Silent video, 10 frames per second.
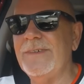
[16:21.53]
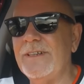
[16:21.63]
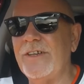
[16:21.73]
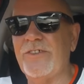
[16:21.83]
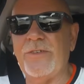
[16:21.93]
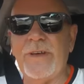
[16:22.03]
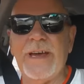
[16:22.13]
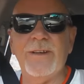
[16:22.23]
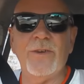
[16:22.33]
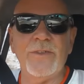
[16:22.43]
I don't know
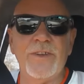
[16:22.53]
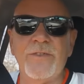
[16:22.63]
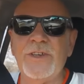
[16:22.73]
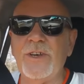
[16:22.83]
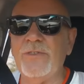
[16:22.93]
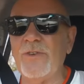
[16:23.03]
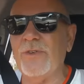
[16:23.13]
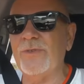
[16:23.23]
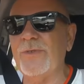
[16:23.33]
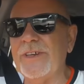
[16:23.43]
how long this video's
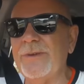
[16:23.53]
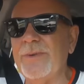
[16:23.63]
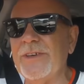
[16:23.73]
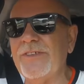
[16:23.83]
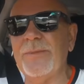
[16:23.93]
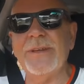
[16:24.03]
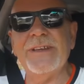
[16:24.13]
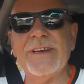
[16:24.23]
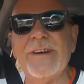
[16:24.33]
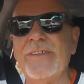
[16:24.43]
gone already, because I'm in
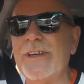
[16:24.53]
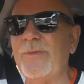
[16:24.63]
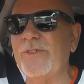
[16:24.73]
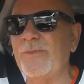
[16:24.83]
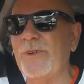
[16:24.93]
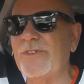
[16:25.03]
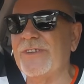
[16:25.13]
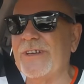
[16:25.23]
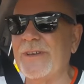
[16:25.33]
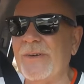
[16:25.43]
the car and I wasn't
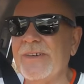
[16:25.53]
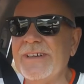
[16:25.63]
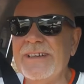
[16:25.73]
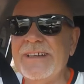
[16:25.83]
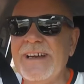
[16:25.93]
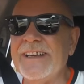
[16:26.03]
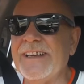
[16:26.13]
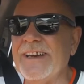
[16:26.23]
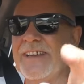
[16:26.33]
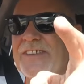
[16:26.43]
watching the clock. And I
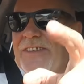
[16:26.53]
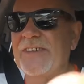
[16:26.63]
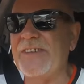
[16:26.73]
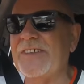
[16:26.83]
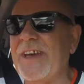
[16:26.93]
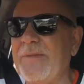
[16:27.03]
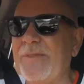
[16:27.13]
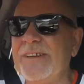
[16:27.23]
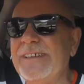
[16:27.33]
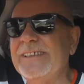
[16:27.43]
can't see on this
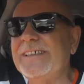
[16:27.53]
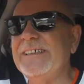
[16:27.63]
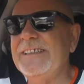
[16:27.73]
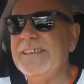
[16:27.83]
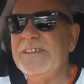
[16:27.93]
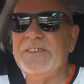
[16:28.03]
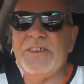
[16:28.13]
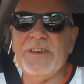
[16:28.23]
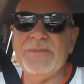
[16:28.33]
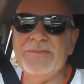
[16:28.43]
camera.
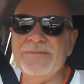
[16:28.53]
So,